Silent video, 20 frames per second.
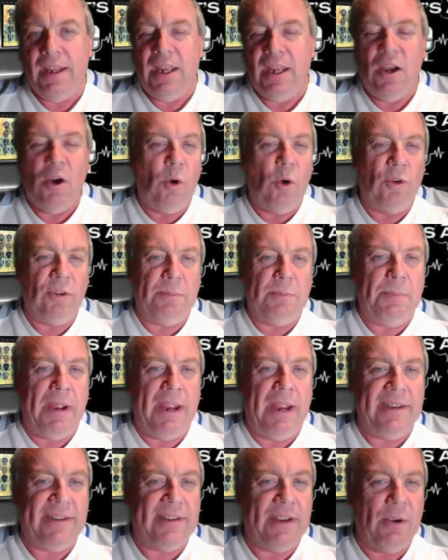all
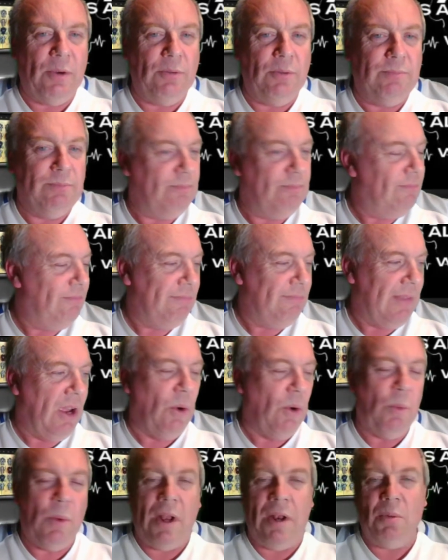depends how
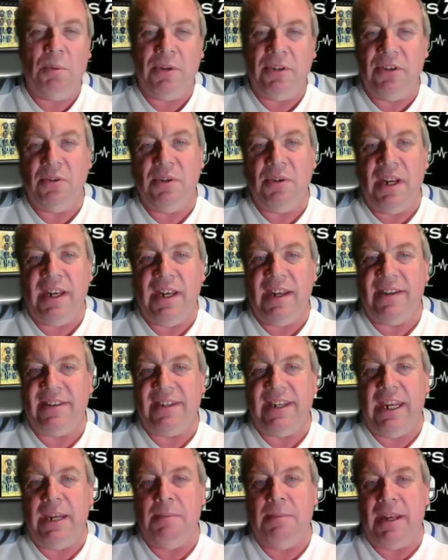well we're doing in this
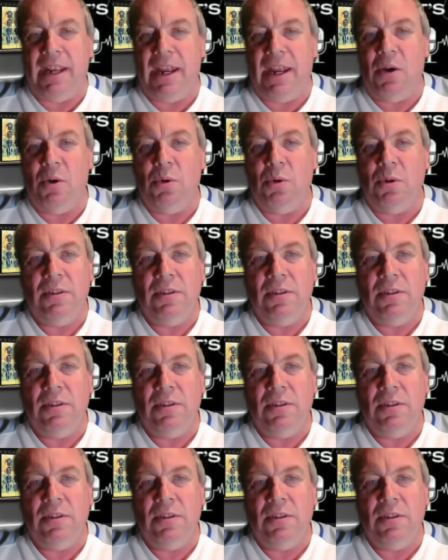game and how